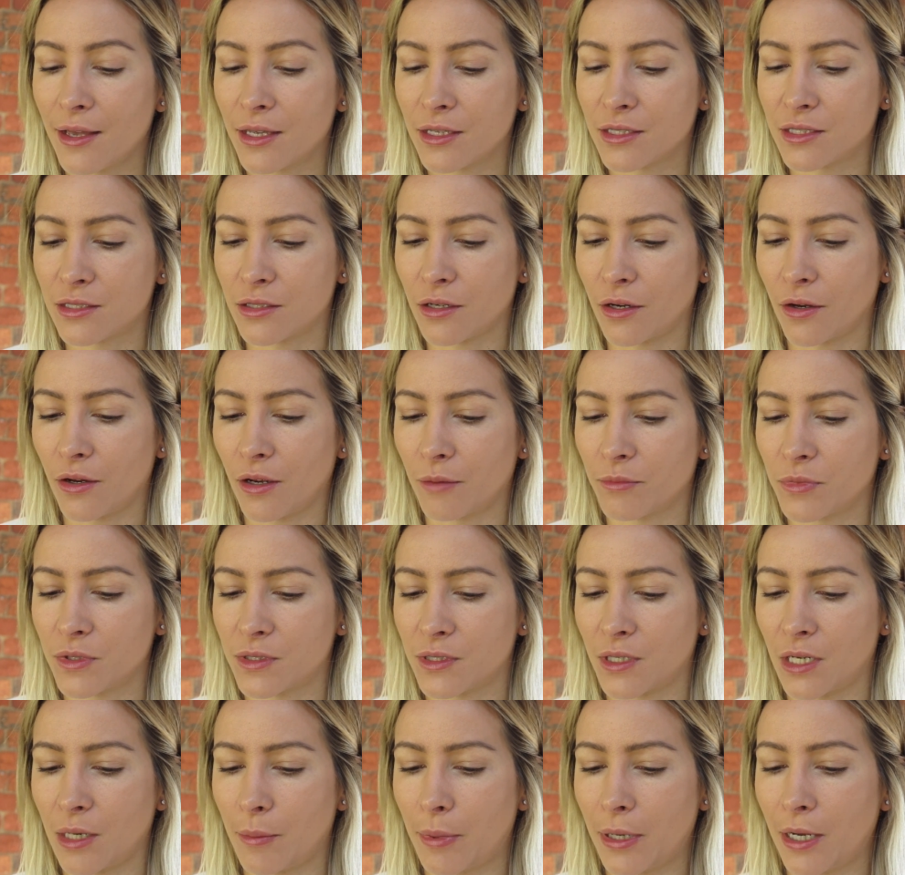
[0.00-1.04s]
So I'm
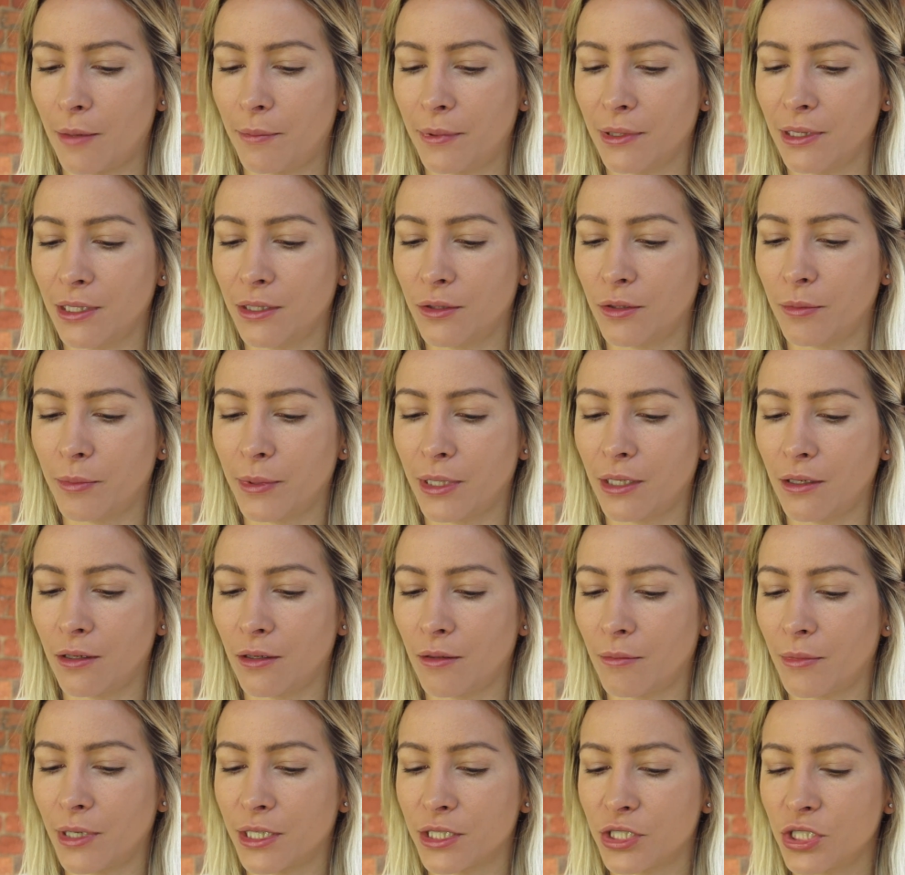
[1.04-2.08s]
just going to pop a little bit
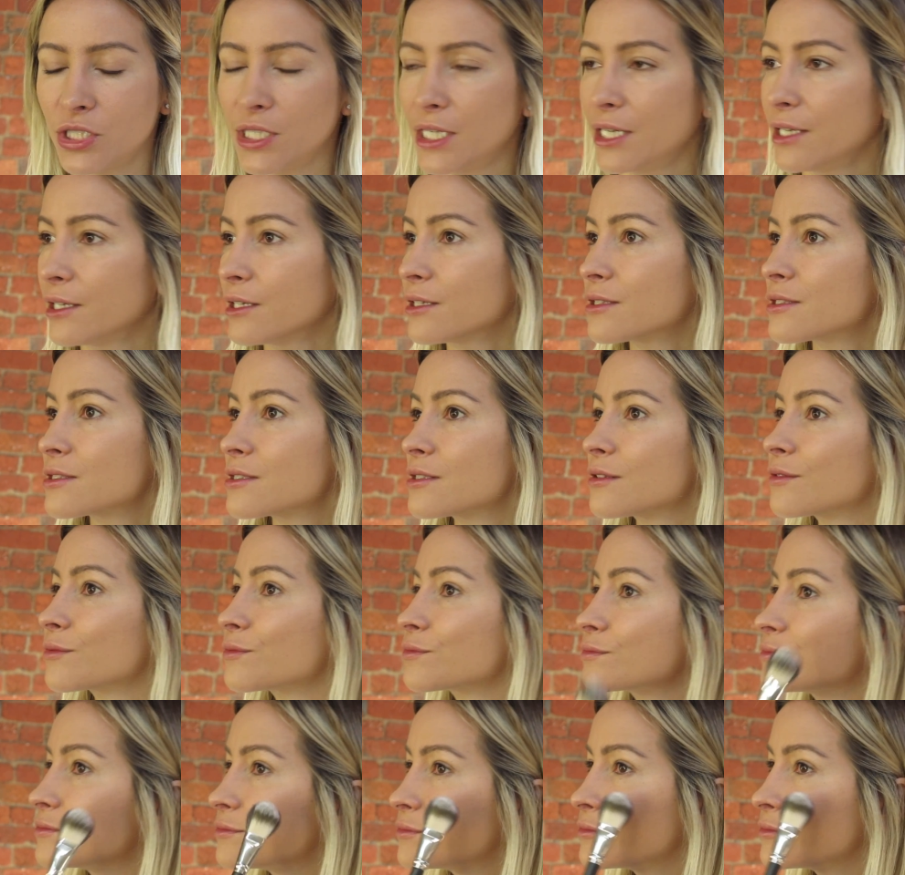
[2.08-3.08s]
on my cheeks.